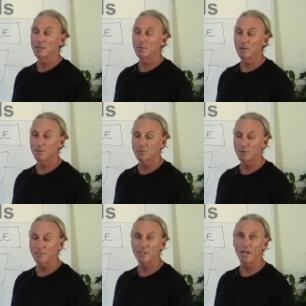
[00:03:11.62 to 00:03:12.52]
You, uh,
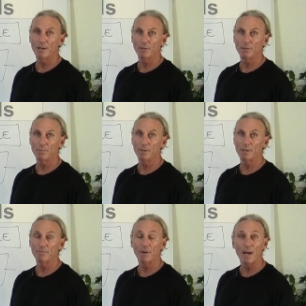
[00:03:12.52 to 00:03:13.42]
stretch it out a little
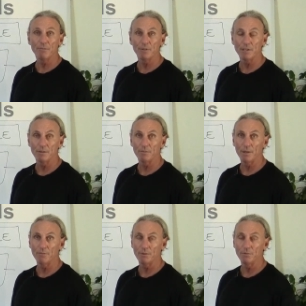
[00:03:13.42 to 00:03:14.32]
bit at five feet
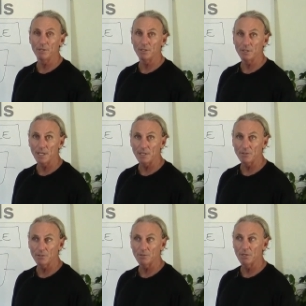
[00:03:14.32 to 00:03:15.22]
if you, you
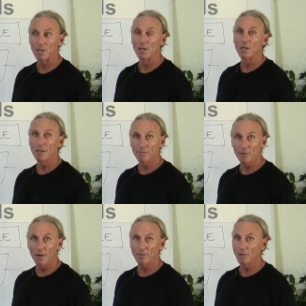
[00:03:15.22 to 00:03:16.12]
need to, if
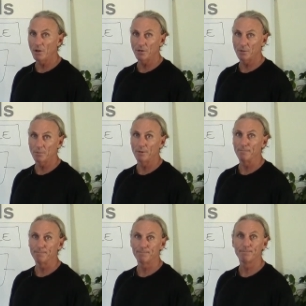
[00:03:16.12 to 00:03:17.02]
you have a longer room.